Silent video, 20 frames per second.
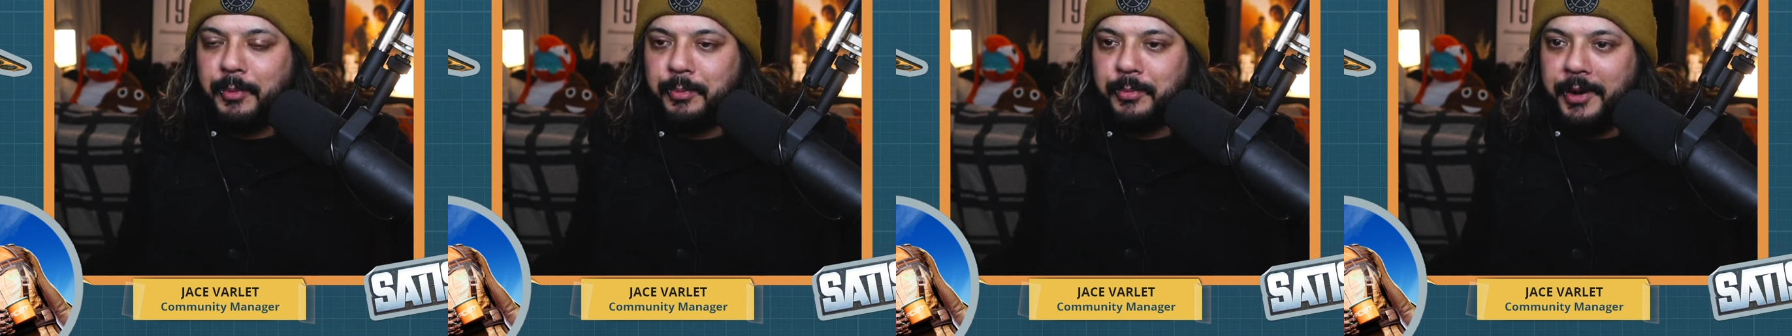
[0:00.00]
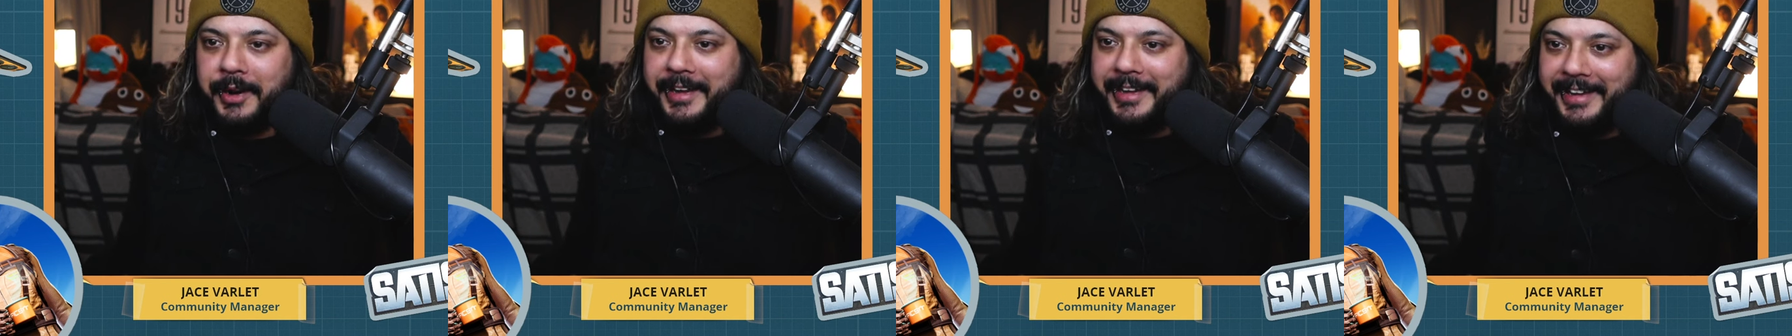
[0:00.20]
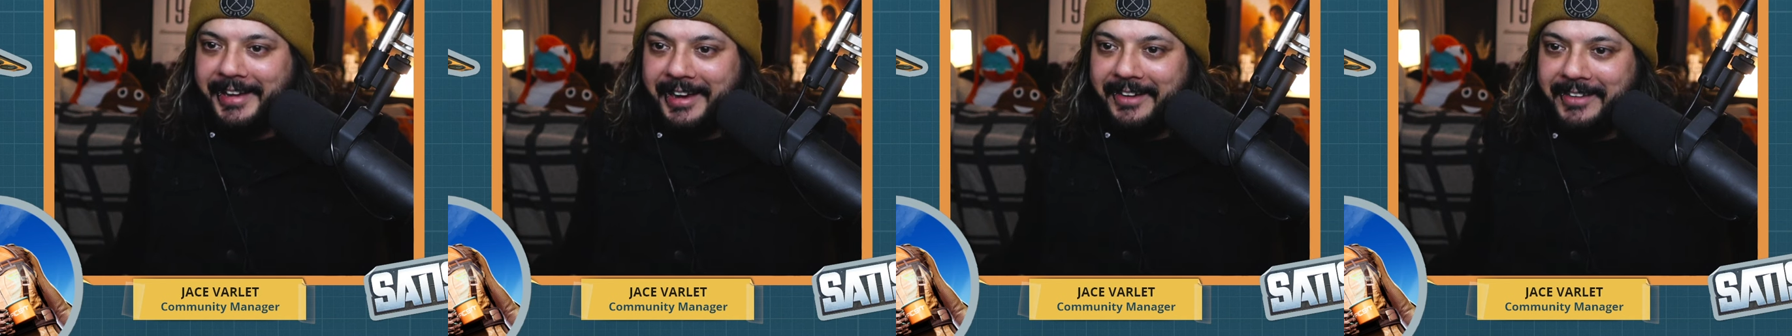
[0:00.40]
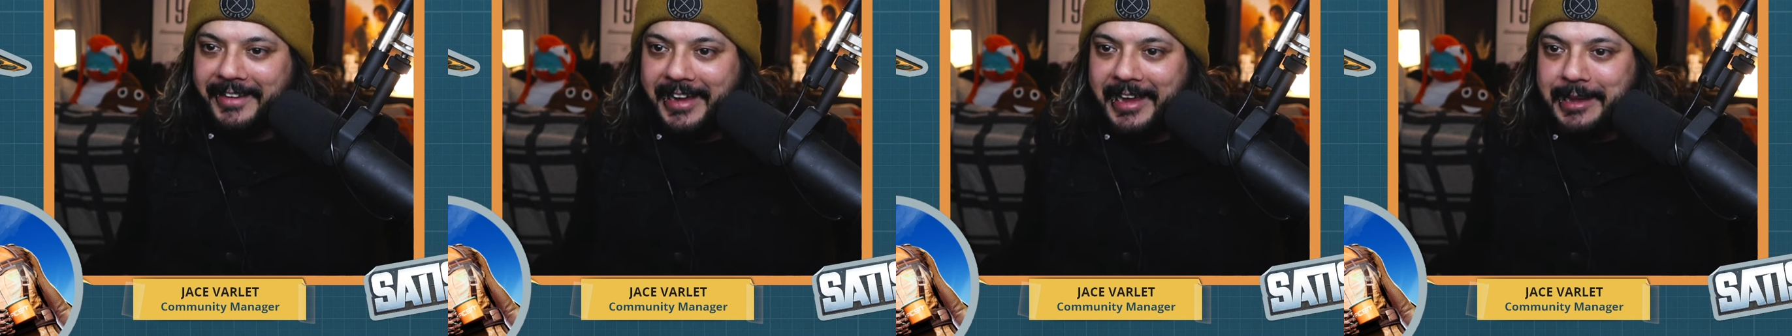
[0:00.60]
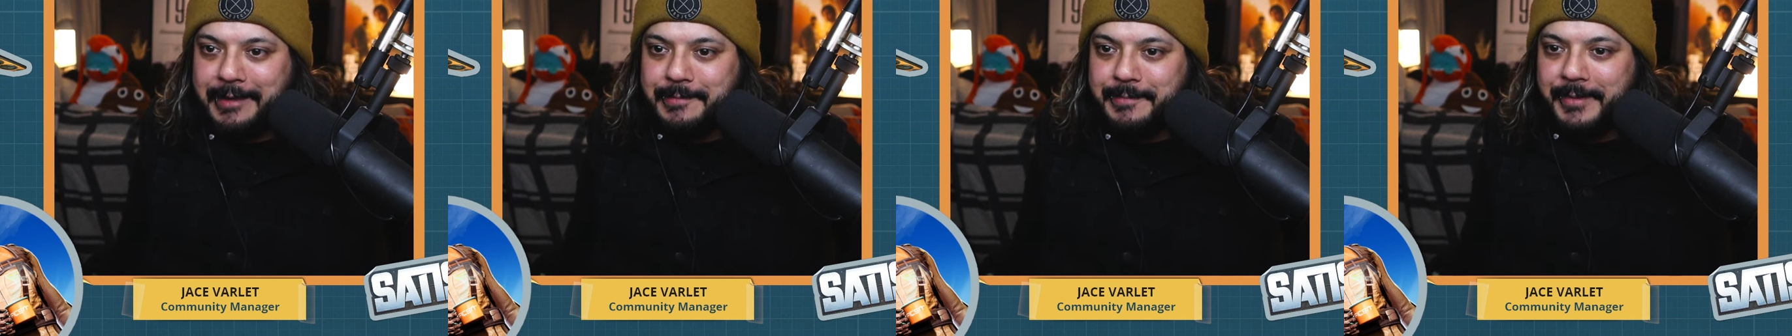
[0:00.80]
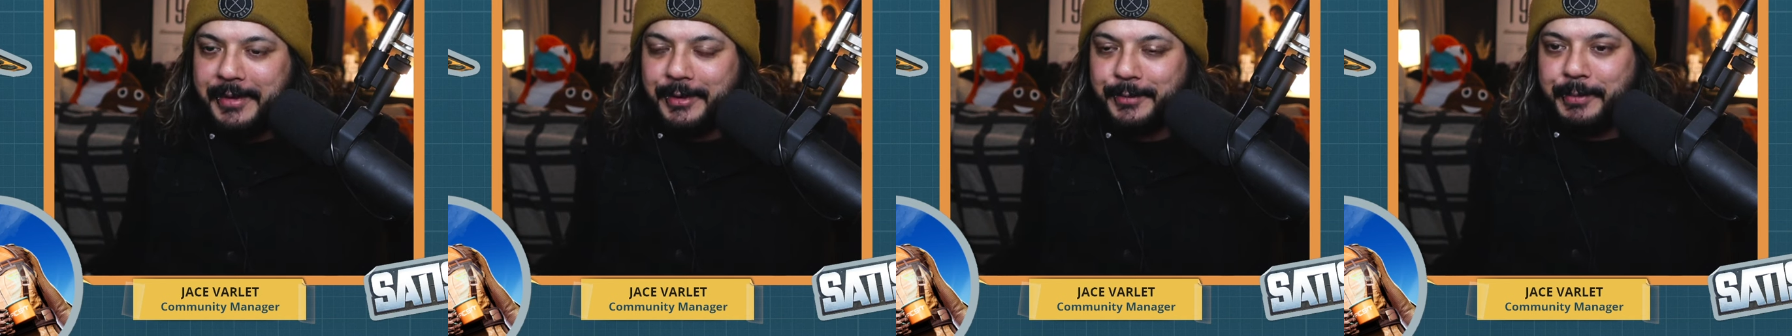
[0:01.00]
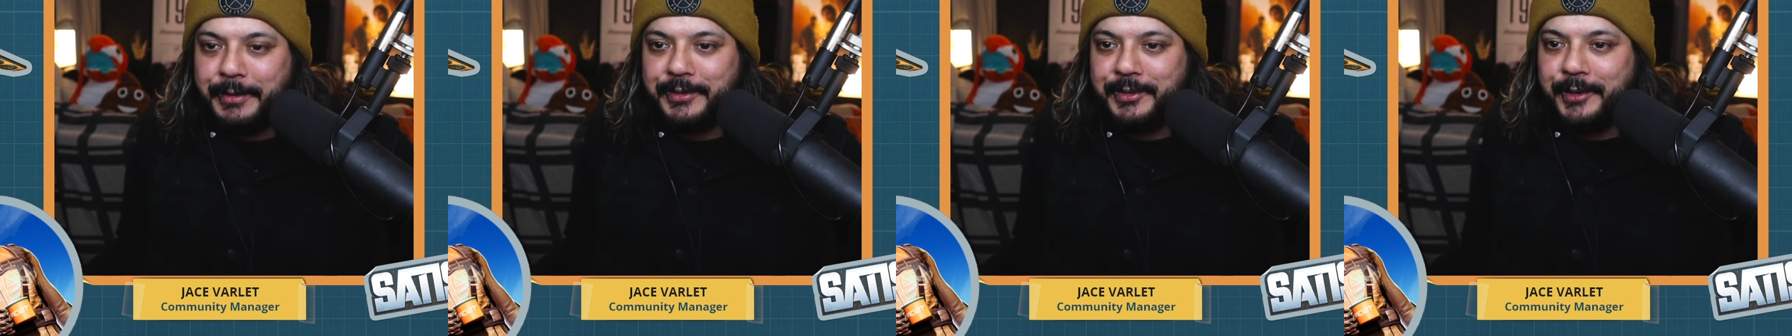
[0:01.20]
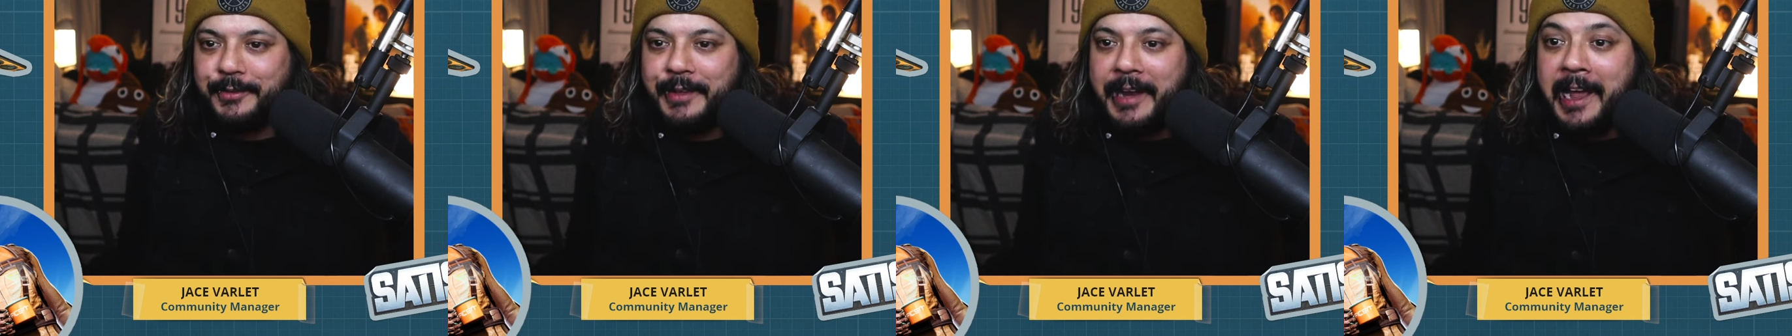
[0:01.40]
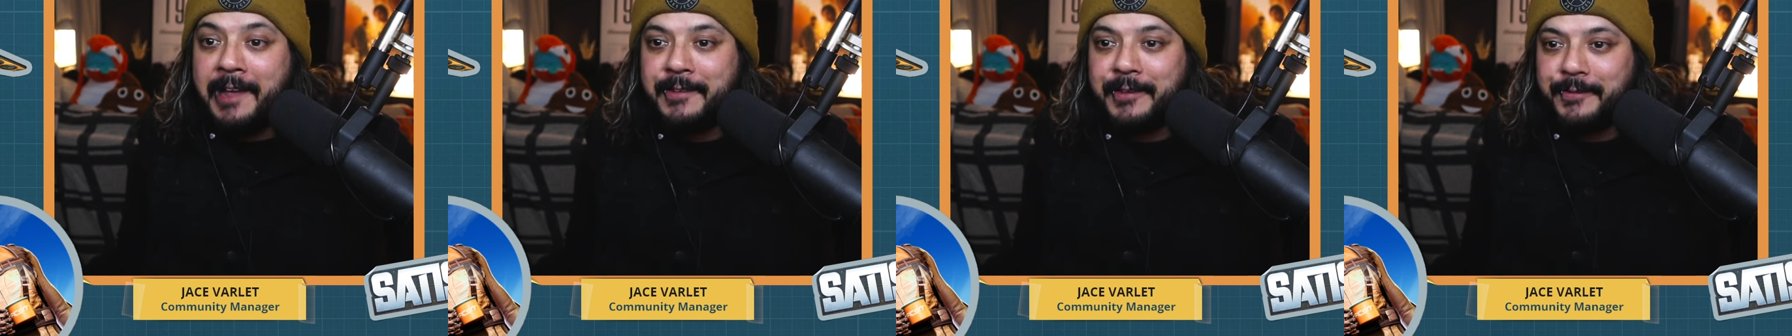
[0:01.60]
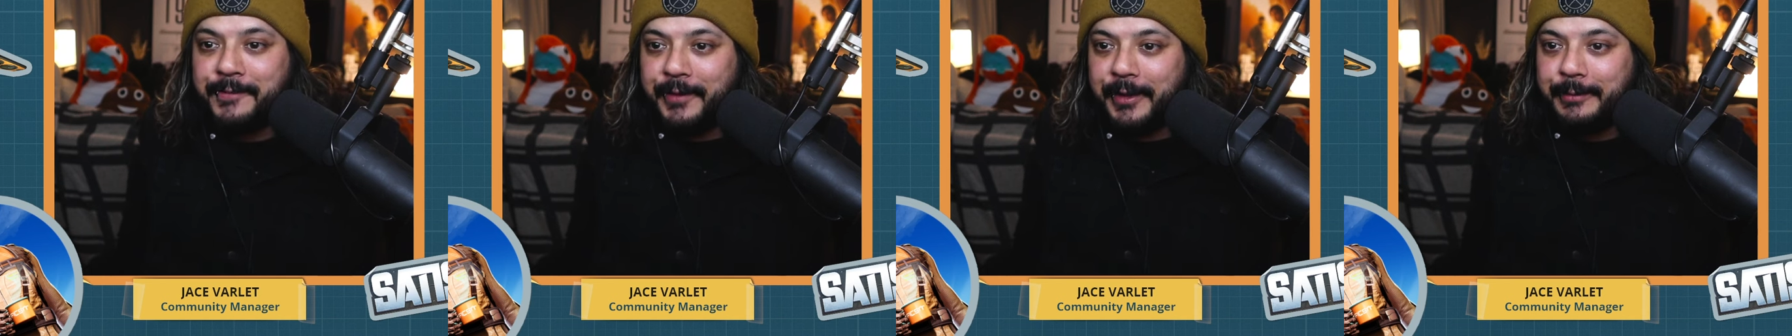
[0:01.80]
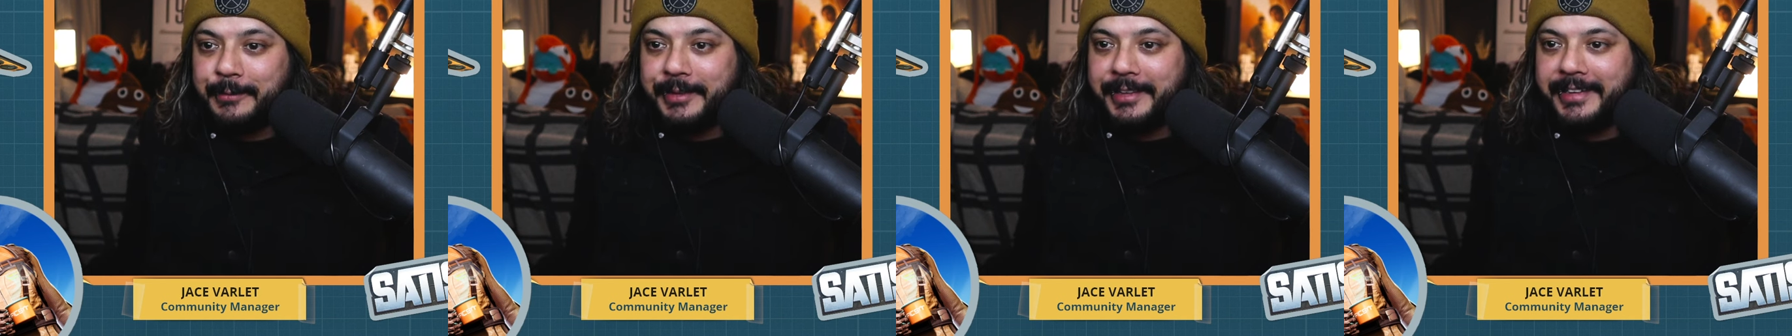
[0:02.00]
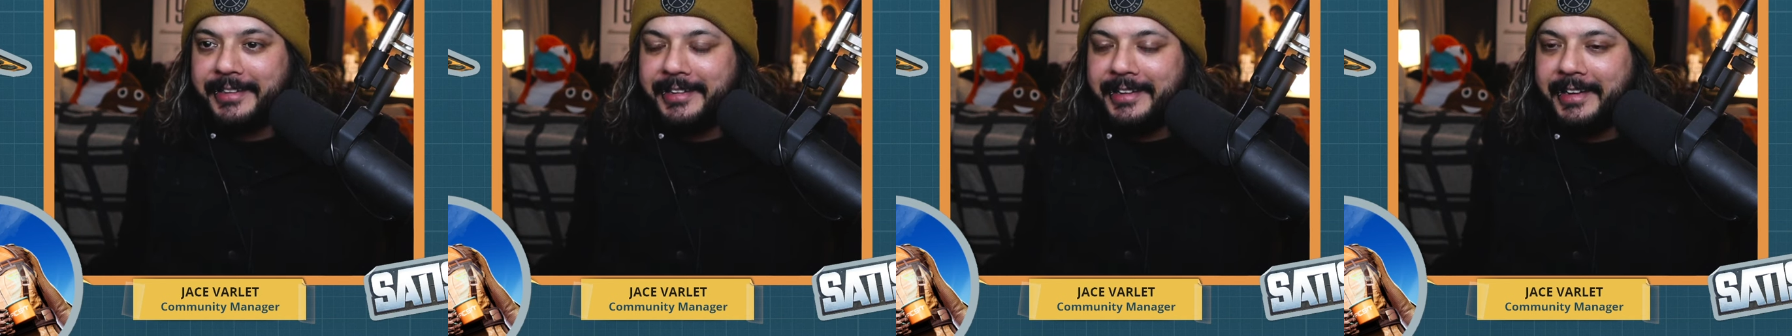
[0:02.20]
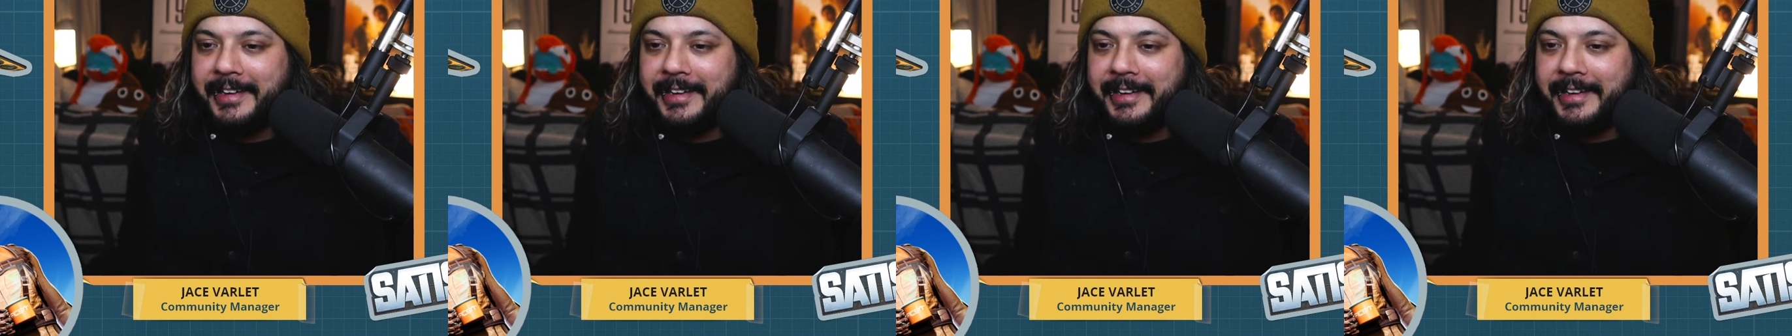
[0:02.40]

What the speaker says: breaking our game, especially if they're having fun with it.